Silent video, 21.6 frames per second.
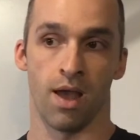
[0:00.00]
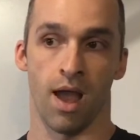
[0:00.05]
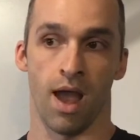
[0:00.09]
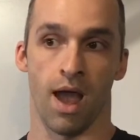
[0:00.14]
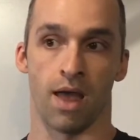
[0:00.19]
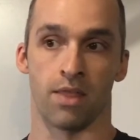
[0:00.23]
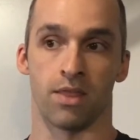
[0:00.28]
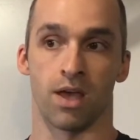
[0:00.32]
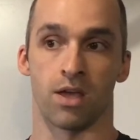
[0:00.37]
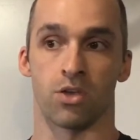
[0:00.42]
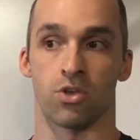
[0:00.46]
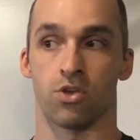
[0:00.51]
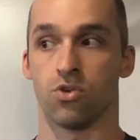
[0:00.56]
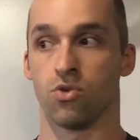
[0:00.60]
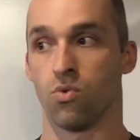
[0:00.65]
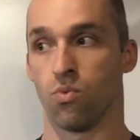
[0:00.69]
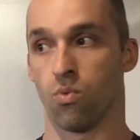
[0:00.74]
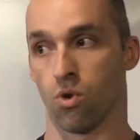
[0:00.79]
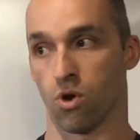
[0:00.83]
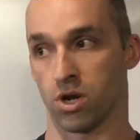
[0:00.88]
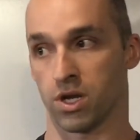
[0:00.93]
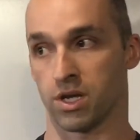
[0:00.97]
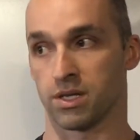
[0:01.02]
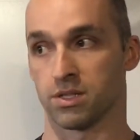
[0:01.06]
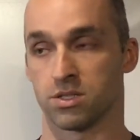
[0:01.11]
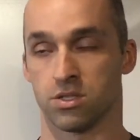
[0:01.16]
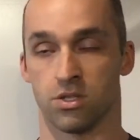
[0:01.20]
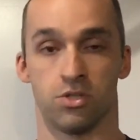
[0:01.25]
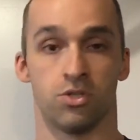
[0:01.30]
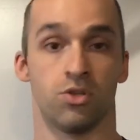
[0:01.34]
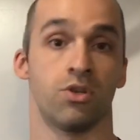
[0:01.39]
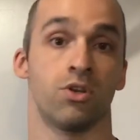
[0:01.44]
and that you working
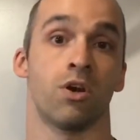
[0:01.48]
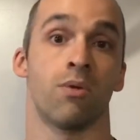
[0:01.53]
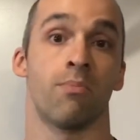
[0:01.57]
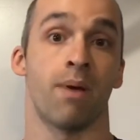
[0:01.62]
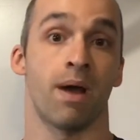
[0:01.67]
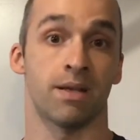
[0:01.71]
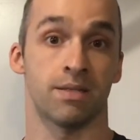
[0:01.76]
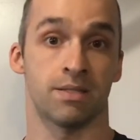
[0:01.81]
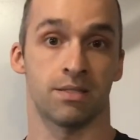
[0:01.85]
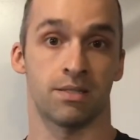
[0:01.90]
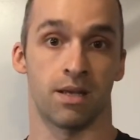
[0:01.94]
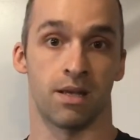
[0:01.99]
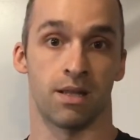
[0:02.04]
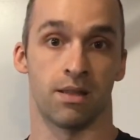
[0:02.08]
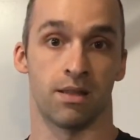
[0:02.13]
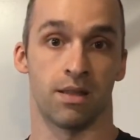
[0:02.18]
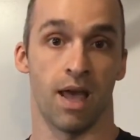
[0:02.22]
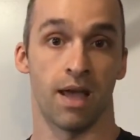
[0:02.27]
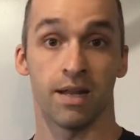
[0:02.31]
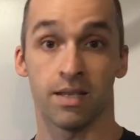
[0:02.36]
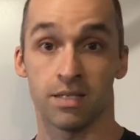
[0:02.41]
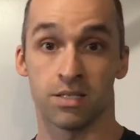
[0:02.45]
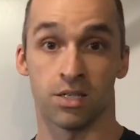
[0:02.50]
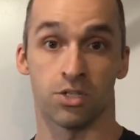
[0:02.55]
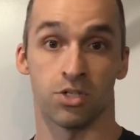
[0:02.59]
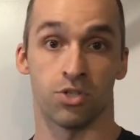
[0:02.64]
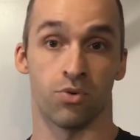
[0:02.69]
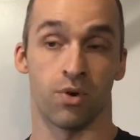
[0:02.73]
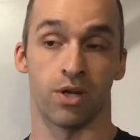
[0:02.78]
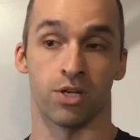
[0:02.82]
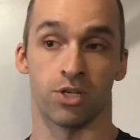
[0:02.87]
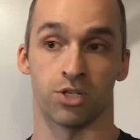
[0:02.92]
to do your best in any
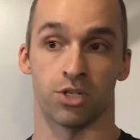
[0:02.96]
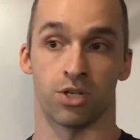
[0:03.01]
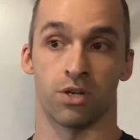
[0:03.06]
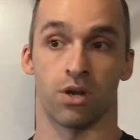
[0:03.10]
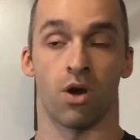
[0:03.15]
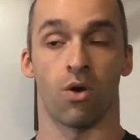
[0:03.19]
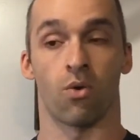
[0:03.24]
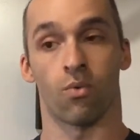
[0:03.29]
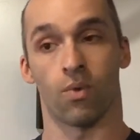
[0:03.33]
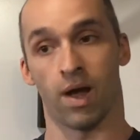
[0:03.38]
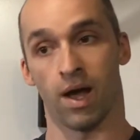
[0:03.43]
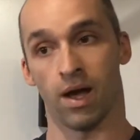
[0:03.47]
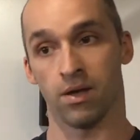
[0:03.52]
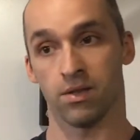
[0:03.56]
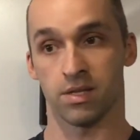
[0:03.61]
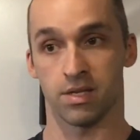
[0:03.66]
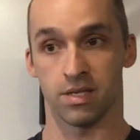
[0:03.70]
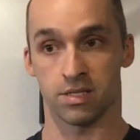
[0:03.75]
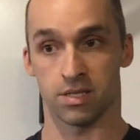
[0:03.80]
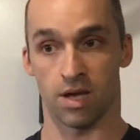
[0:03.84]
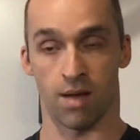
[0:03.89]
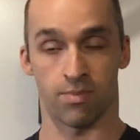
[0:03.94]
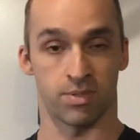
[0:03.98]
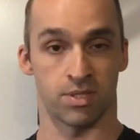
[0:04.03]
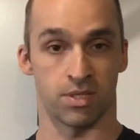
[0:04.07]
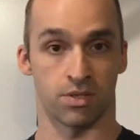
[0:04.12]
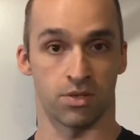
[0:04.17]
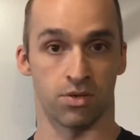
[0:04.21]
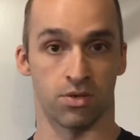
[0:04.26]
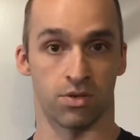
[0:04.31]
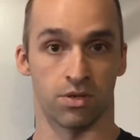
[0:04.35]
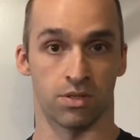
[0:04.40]
situation around these
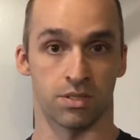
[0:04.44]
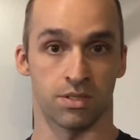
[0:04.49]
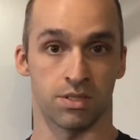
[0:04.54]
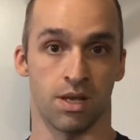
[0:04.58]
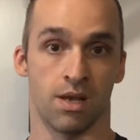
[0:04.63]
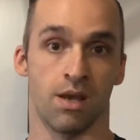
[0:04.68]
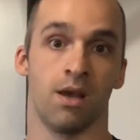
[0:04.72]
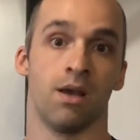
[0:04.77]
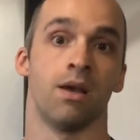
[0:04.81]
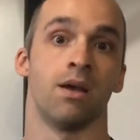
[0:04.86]
obstacles